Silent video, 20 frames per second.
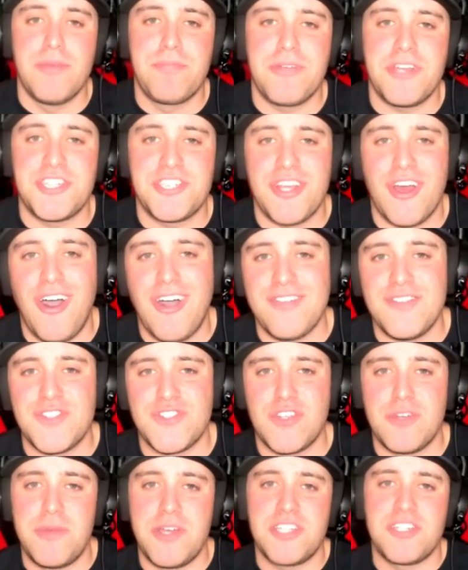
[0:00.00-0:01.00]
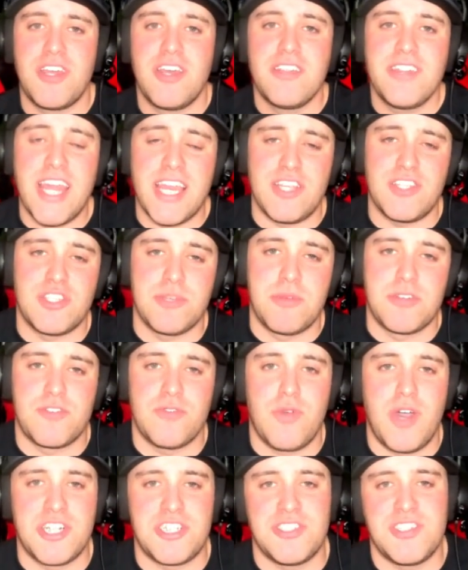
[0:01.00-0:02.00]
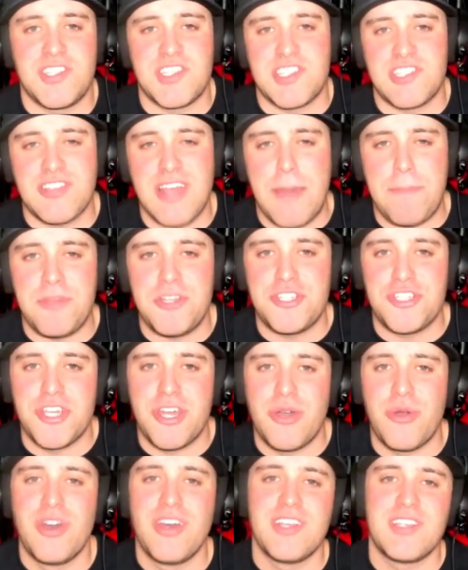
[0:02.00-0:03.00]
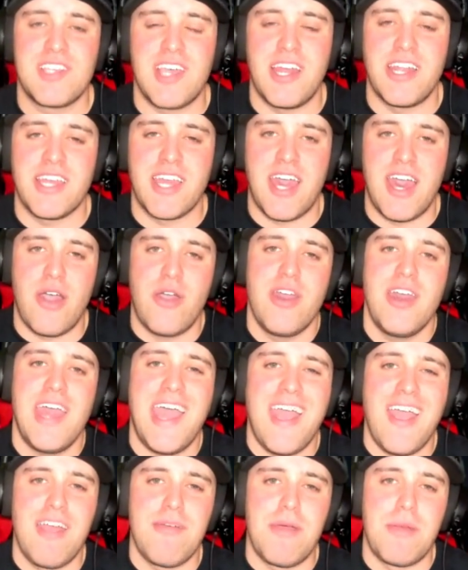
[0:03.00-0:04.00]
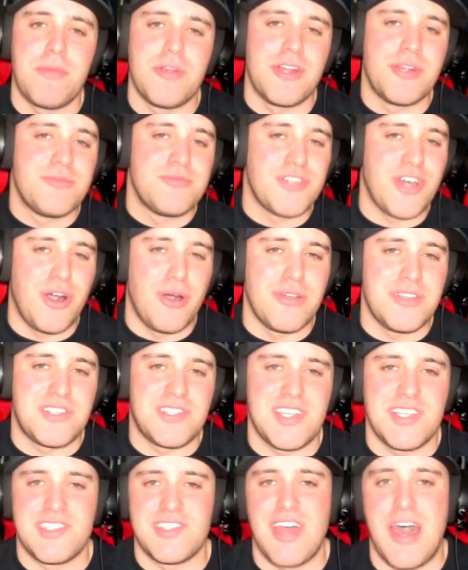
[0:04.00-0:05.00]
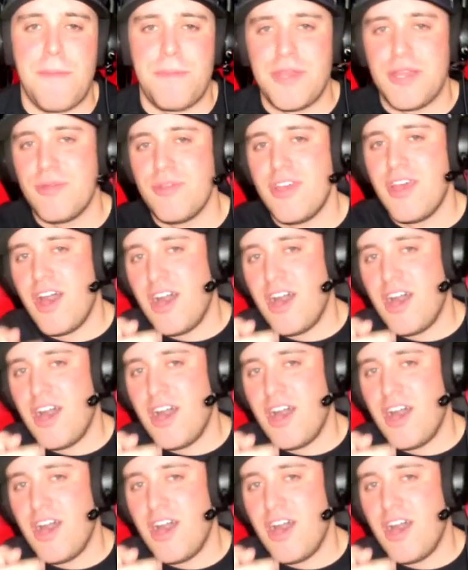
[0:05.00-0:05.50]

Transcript: really appreciate all of you so much. Thank you so much for watching. This is Sloppy Joe signing out. And remember to always stay sloppy.